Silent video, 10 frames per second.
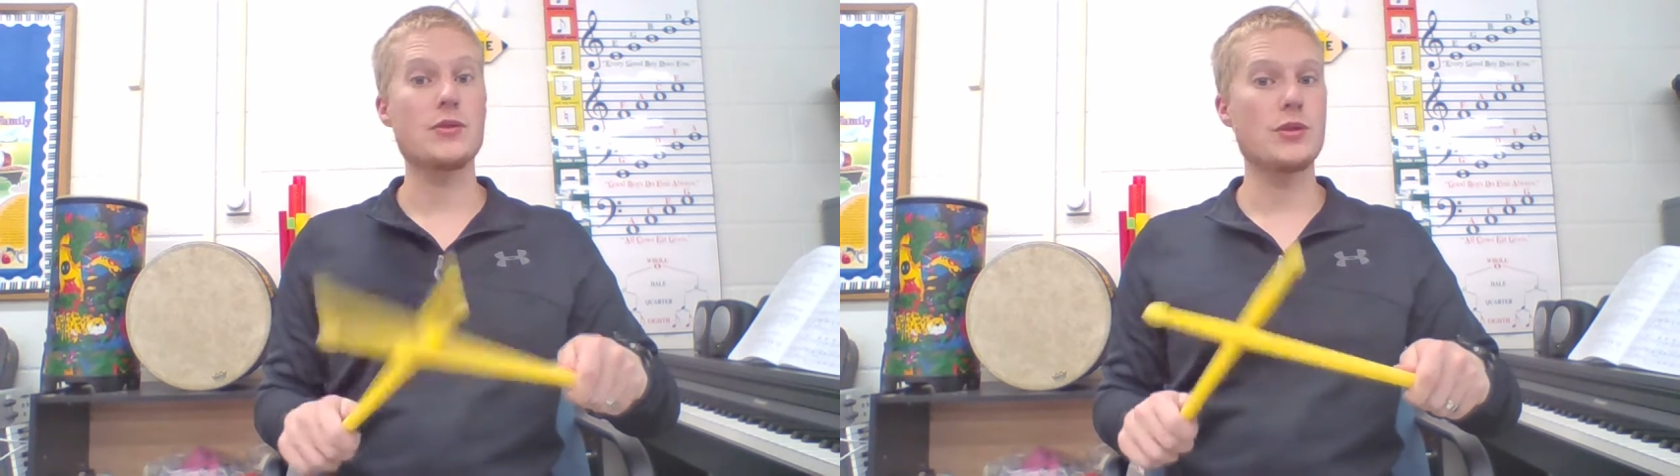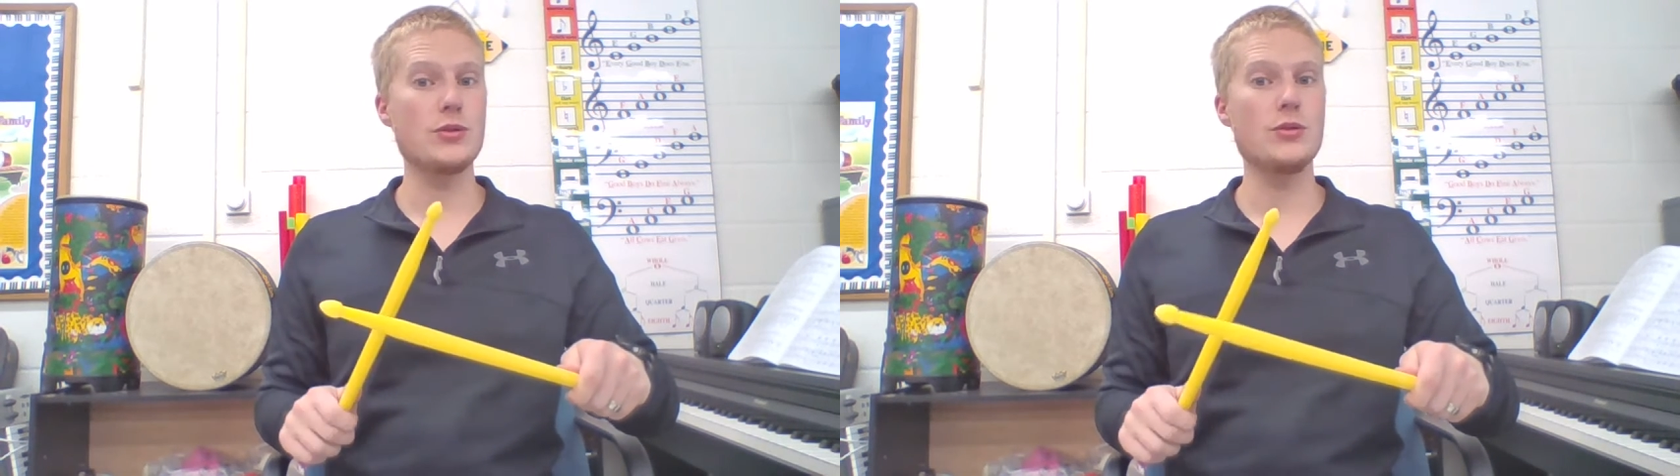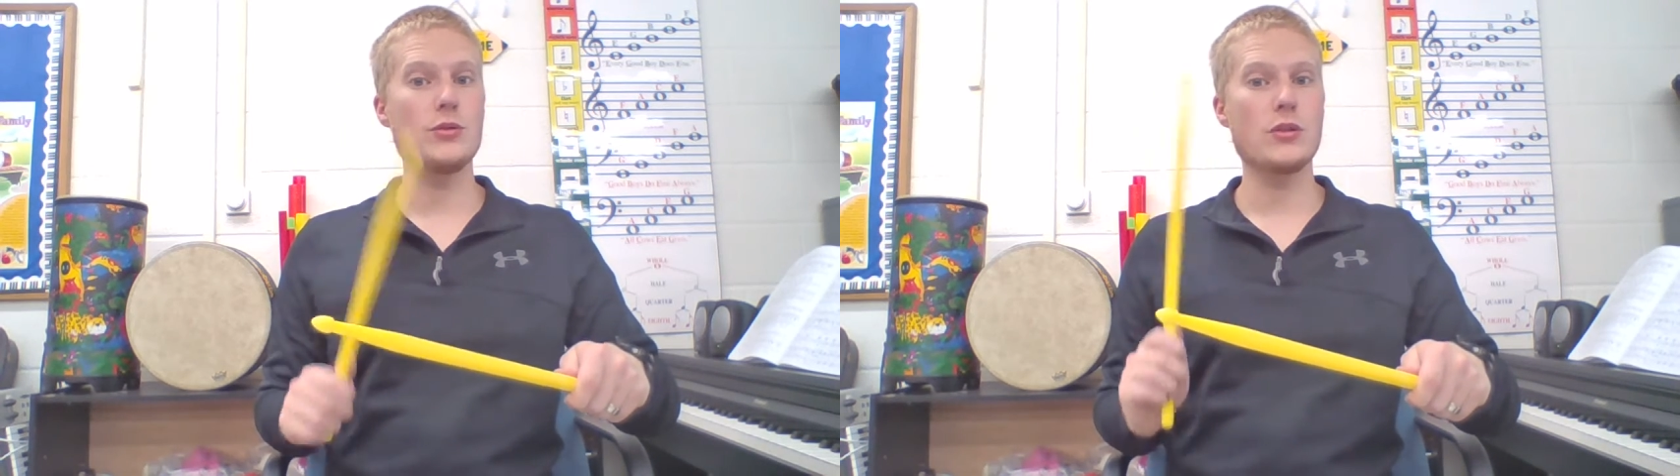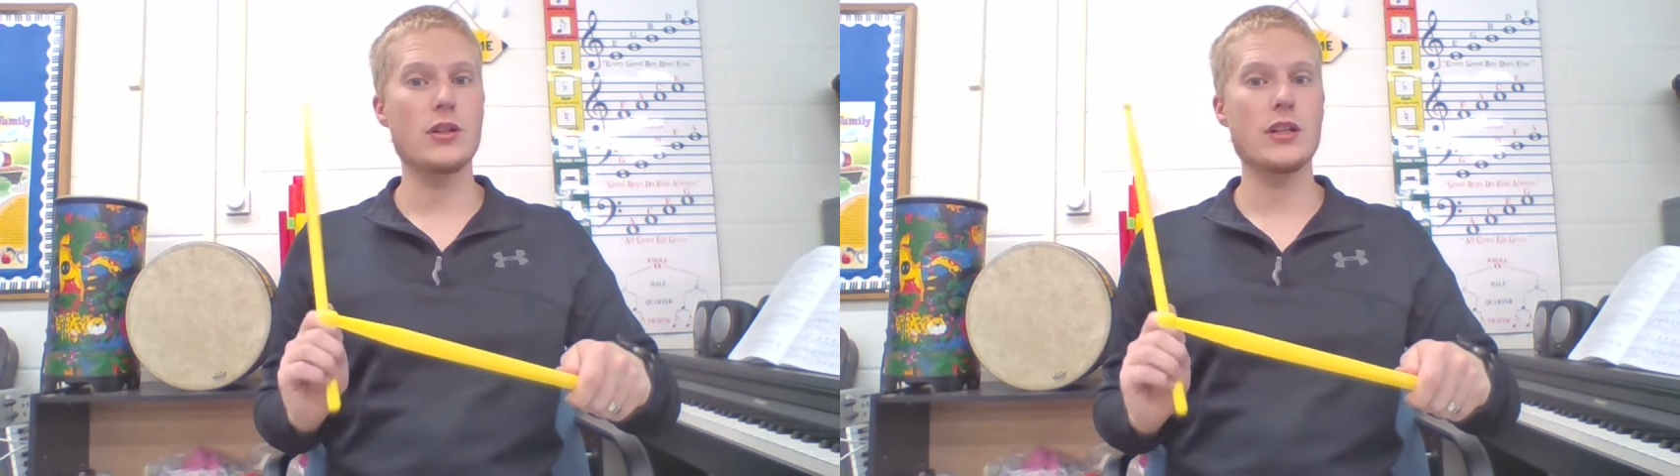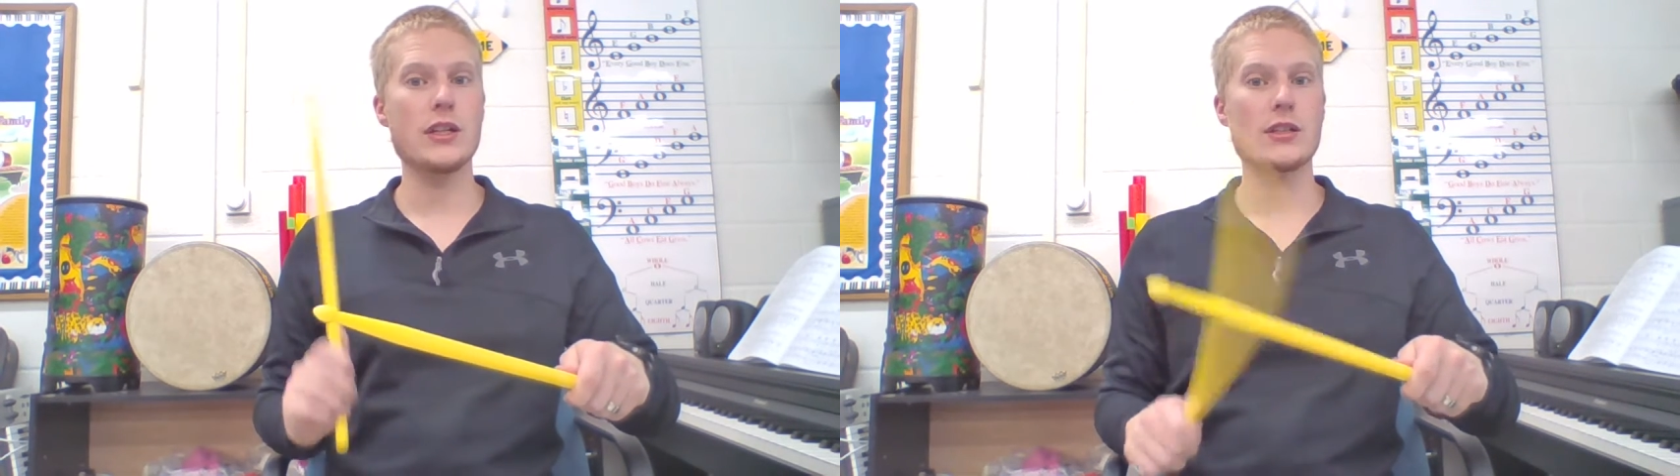2
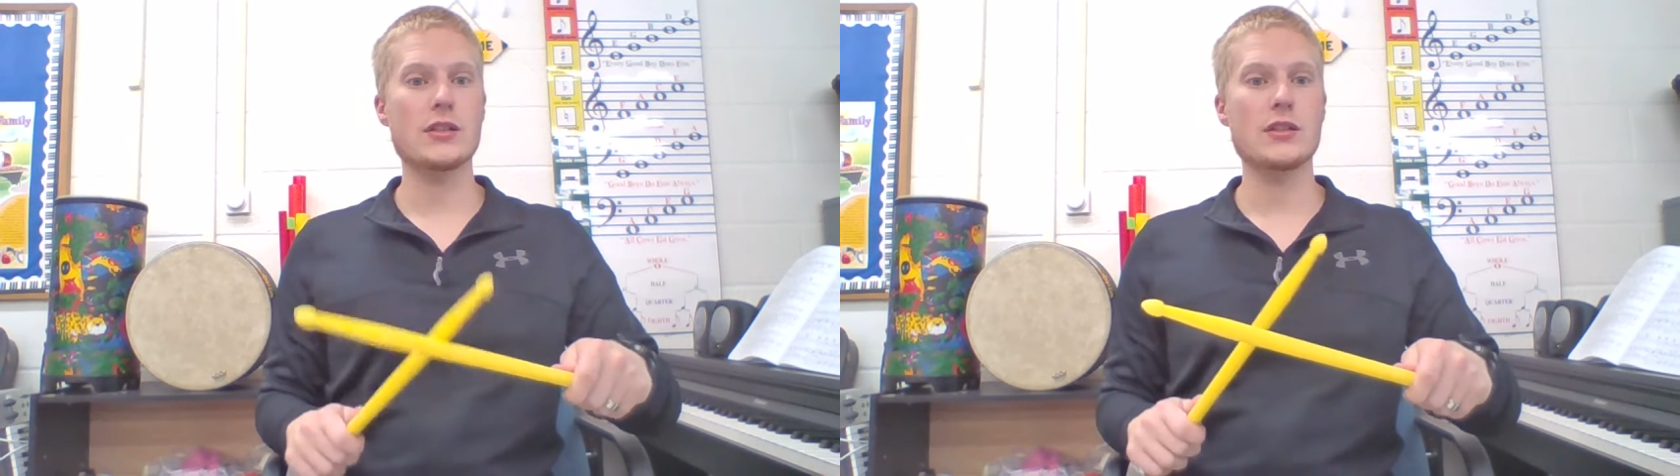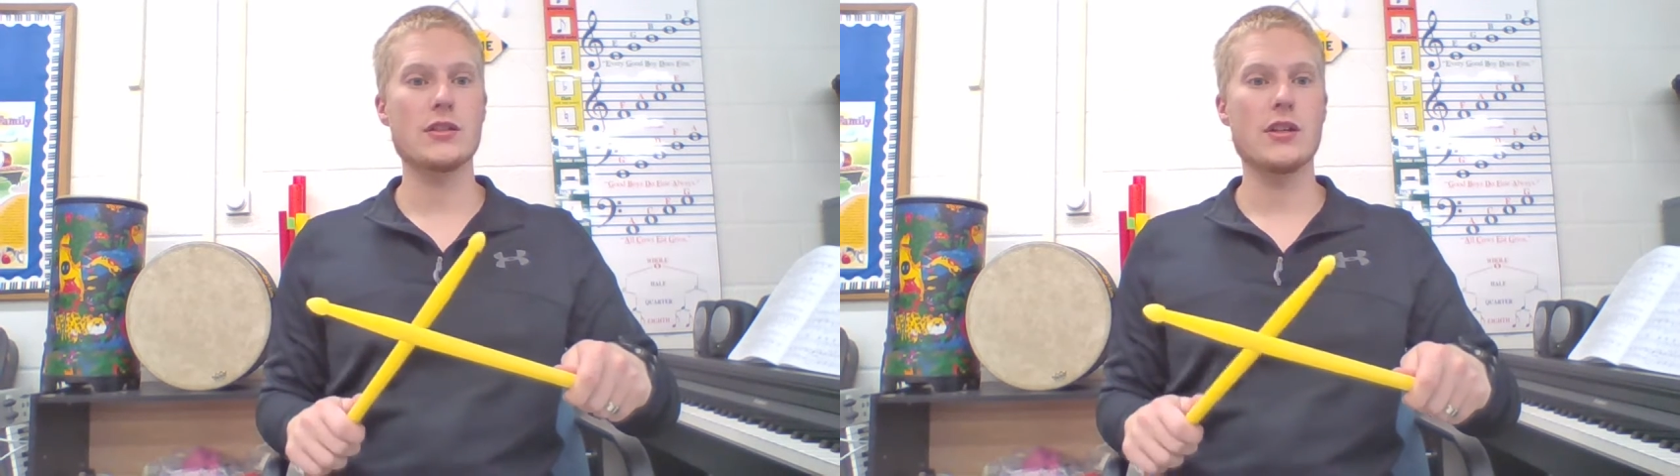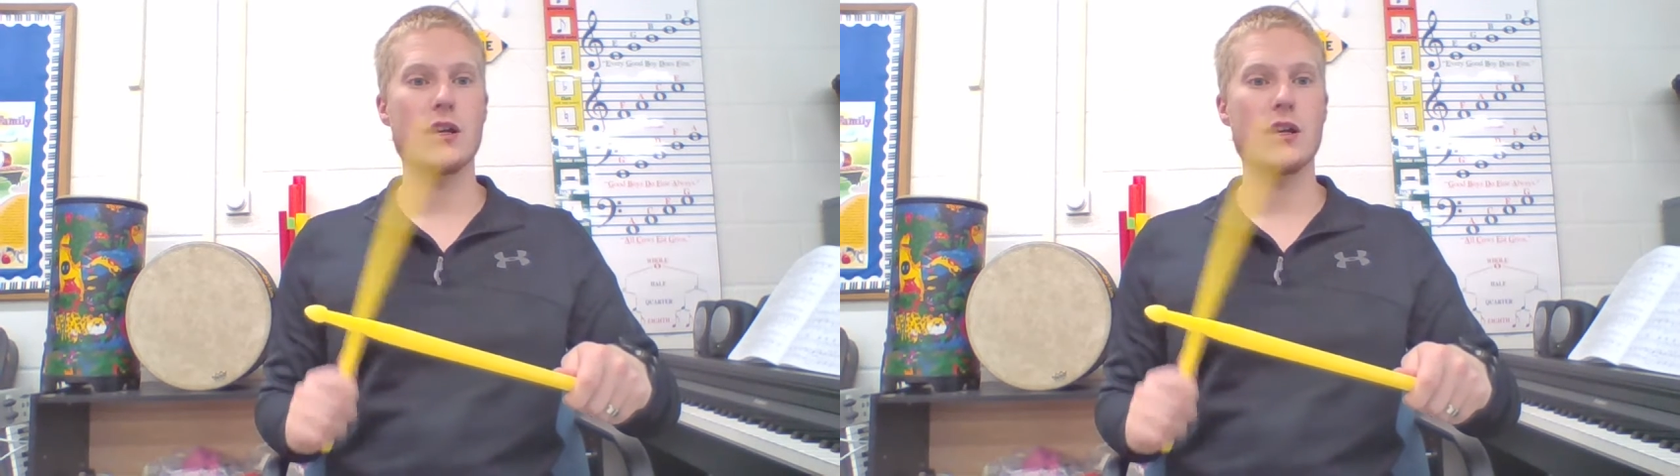clicks?